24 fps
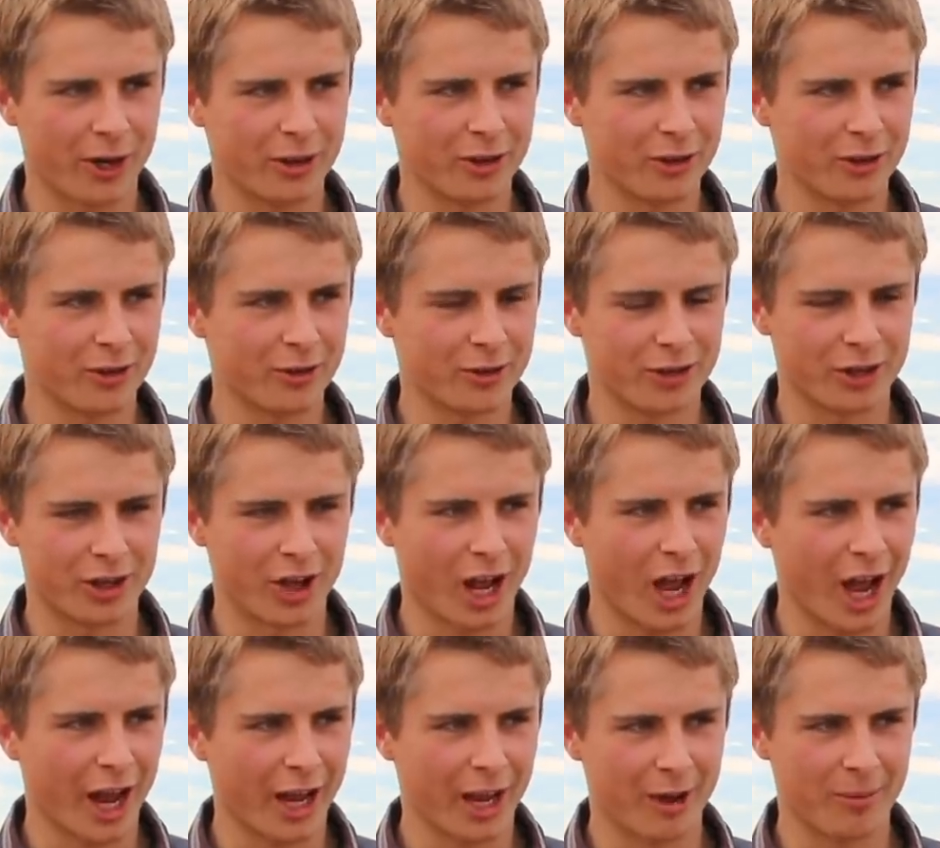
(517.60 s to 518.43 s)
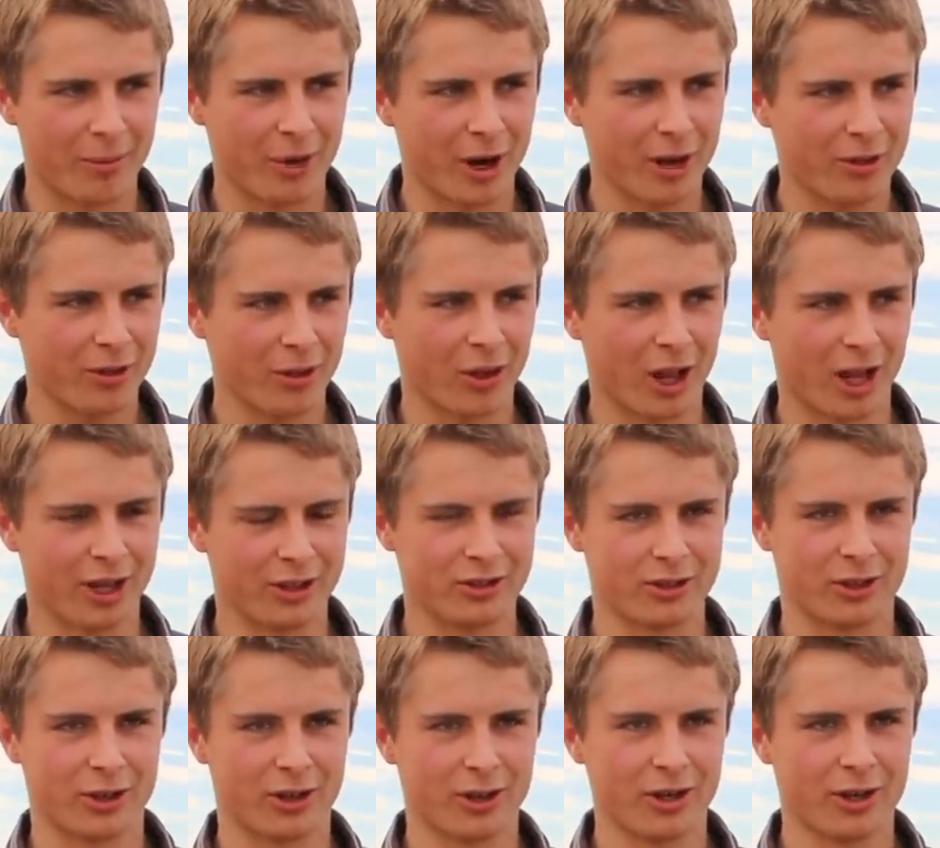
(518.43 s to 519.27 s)
I deny a
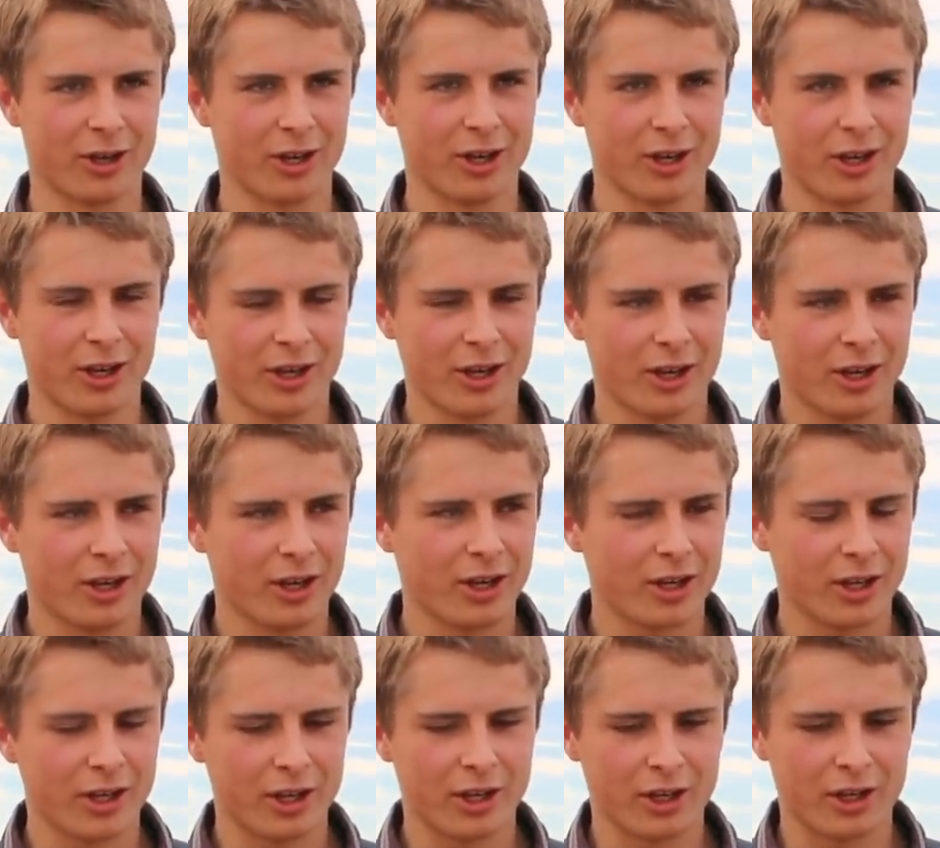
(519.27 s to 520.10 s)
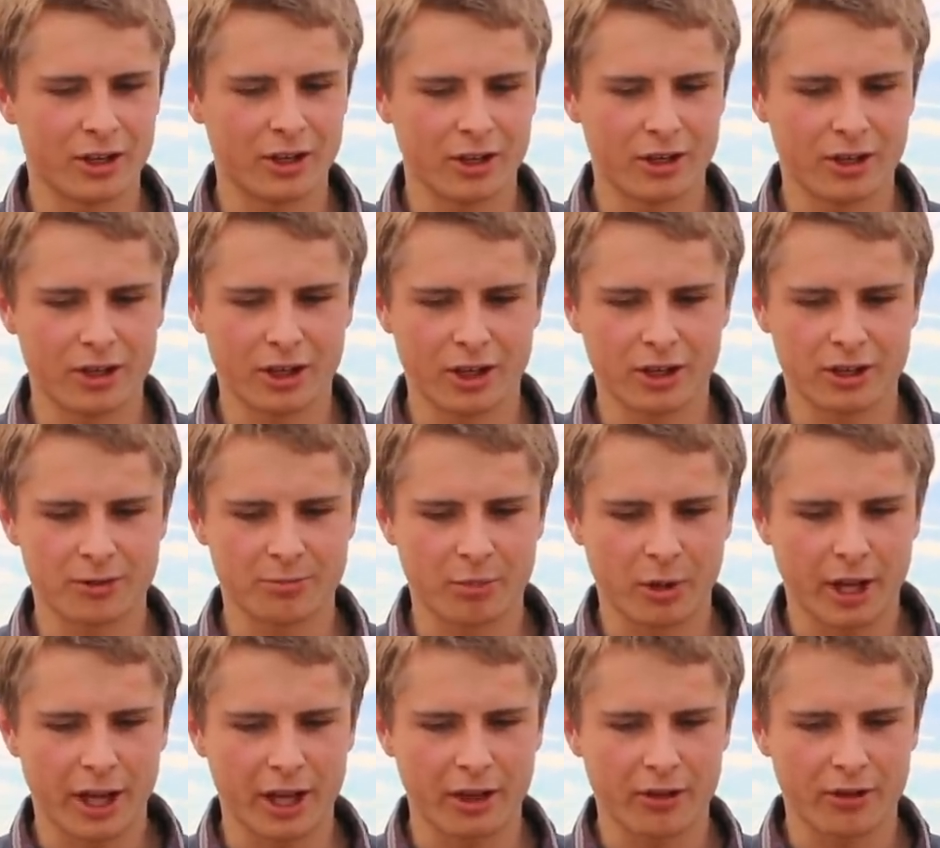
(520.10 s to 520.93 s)
breathalyzer. Mm-hmm. He didn't
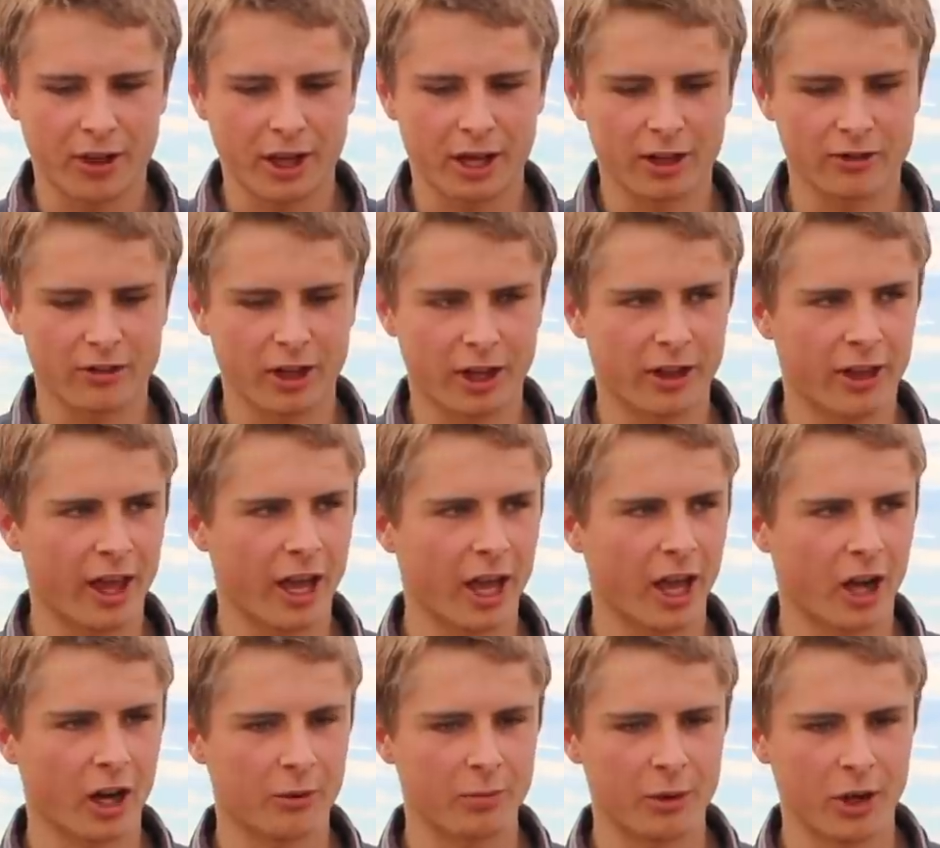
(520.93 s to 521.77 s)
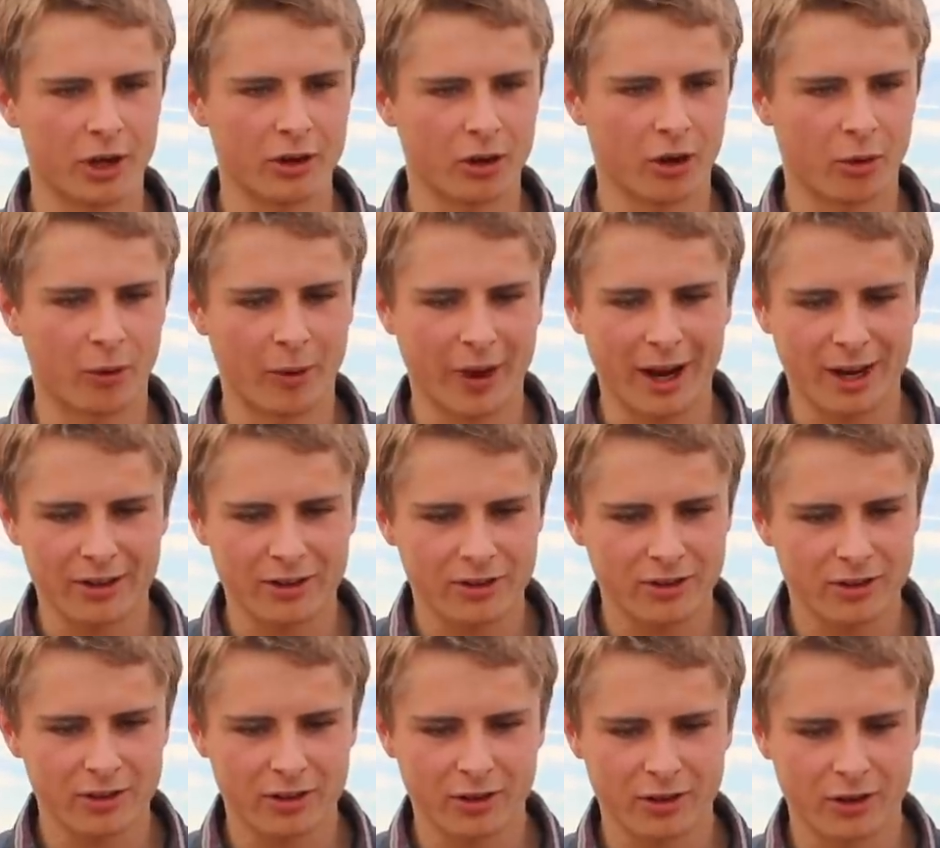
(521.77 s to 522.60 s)
explain things like that. I'd be under
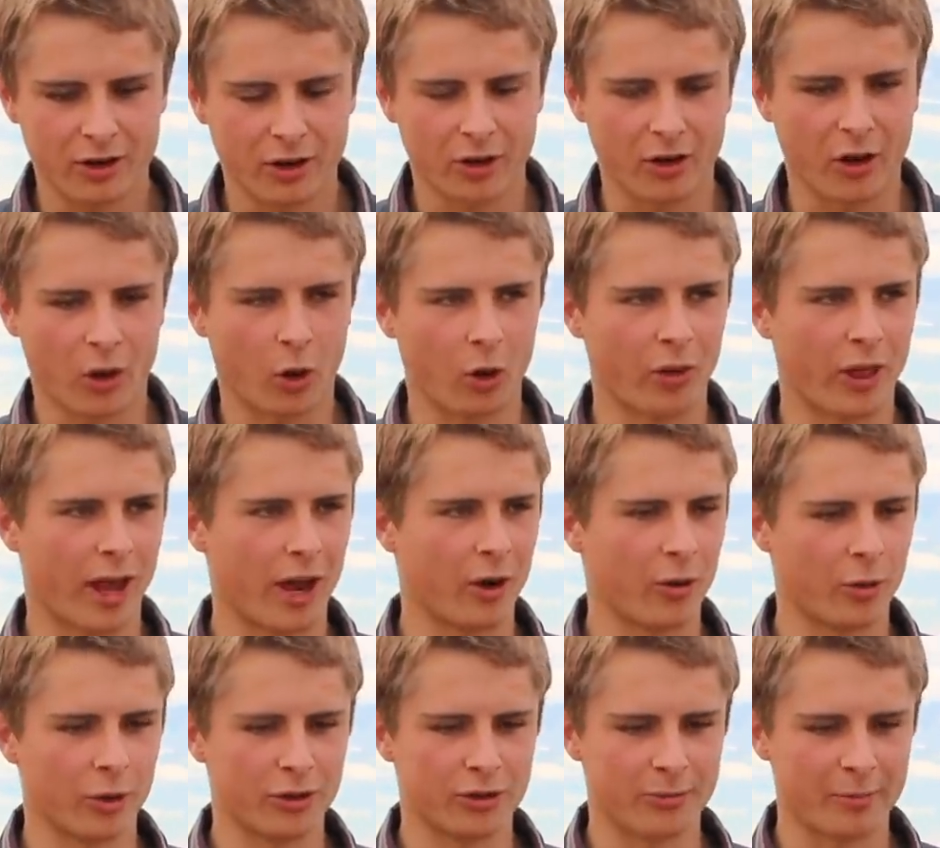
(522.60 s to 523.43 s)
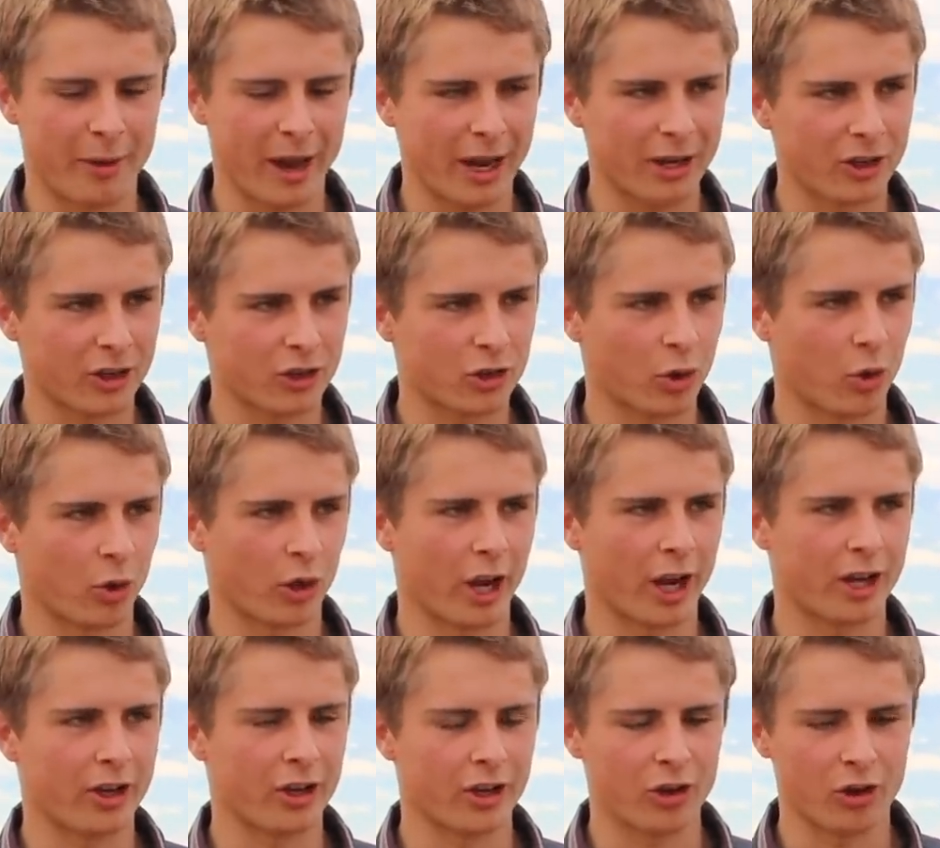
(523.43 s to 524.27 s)
arrest, uh, or that was
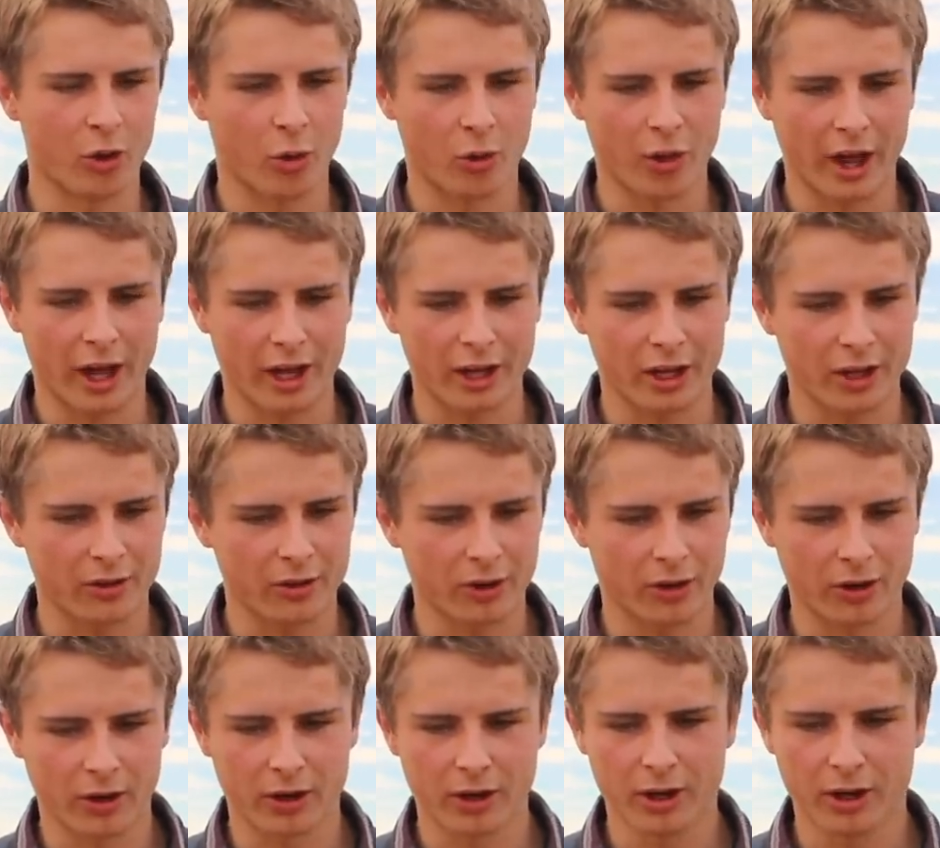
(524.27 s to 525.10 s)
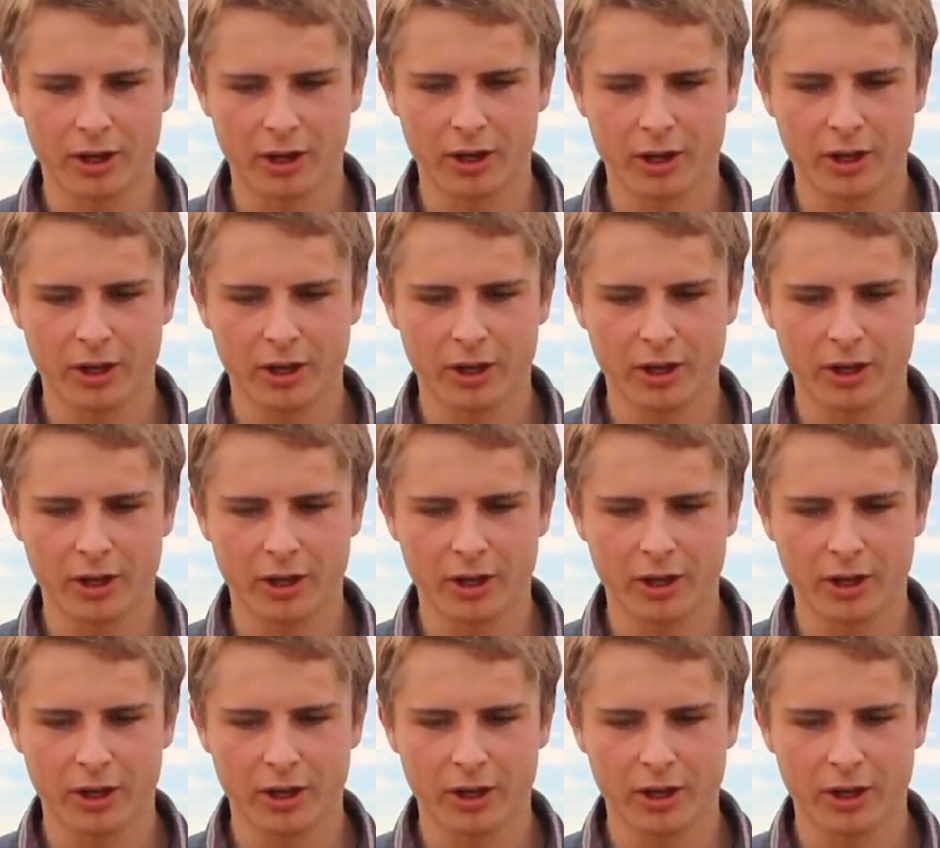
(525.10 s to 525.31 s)
mandatory. I didn't know that either.